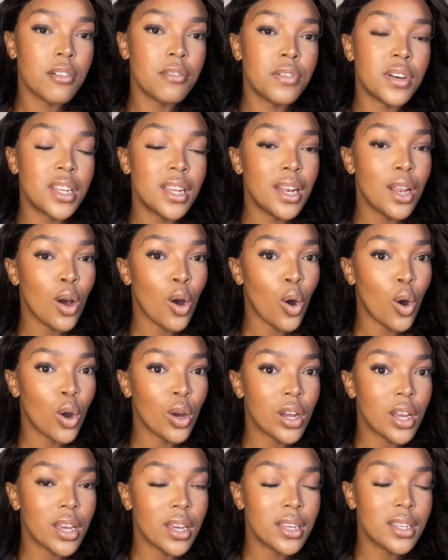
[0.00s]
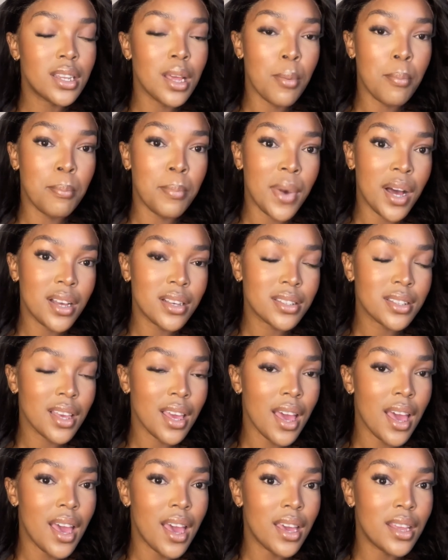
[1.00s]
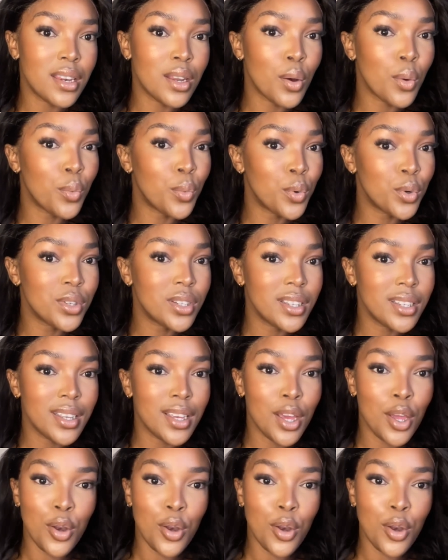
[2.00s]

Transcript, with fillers: vanilla orchid, musk, and woody